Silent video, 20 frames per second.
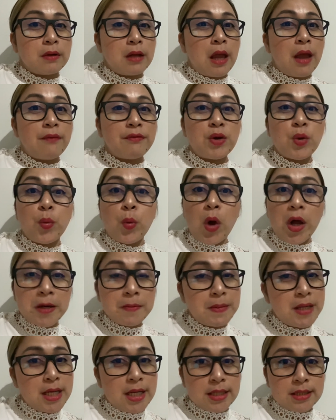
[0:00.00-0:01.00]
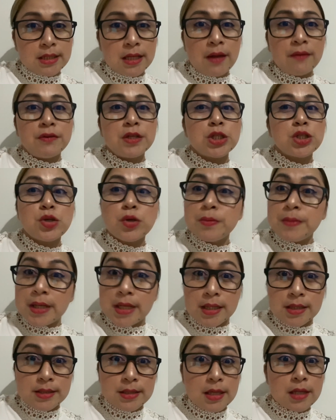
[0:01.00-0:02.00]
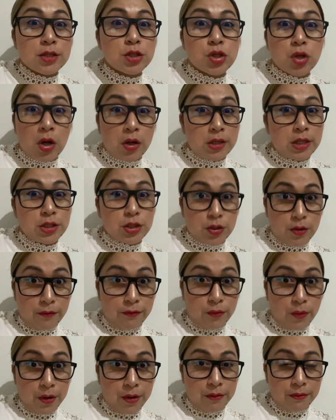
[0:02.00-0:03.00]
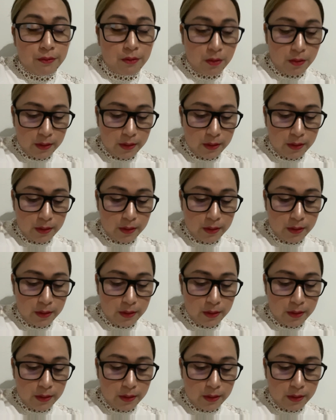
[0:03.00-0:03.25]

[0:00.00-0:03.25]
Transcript: every 1 minute, every 2 minutes, and so on and so forth.